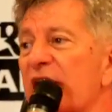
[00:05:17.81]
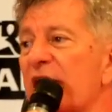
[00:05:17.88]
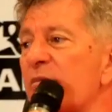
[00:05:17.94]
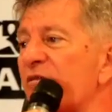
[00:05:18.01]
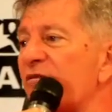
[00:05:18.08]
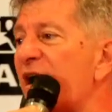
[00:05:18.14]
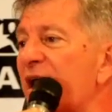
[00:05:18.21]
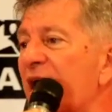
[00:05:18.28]
I
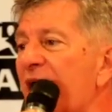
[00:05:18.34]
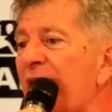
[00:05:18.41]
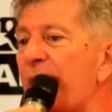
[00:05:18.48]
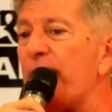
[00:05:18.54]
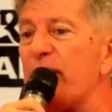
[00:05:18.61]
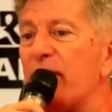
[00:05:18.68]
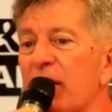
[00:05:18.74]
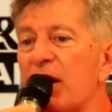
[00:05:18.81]
am very
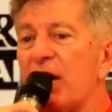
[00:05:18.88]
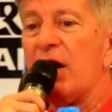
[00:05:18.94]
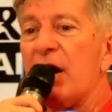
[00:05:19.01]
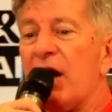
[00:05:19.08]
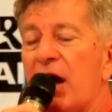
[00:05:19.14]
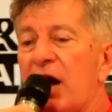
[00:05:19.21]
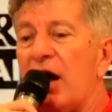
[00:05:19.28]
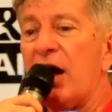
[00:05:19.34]
happy
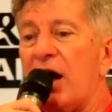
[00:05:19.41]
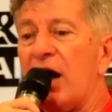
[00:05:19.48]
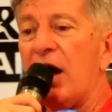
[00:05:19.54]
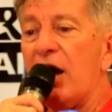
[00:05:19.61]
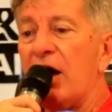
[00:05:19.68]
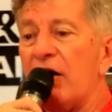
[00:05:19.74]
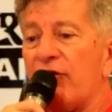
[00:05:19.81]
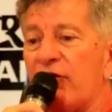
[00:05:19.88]
uh,
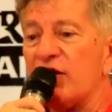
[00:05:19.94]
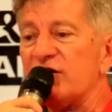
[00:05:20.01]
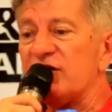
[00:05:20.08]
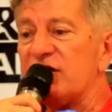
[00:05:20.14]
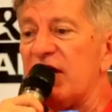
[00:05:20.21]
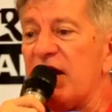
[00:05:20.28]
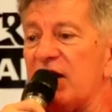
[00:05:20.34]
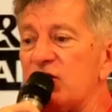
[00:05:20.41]
for
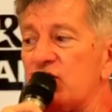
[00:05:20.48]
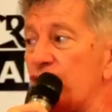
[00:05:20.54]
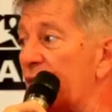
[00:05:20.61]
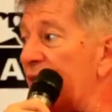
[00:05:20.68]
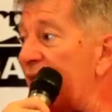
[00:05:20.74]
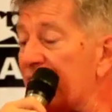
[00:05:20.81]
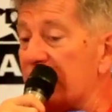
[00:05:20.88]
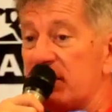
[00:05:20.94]
staying
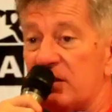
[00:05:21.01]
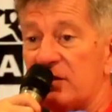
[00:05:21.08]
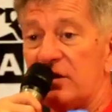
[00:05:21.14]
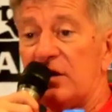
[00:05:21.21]
together.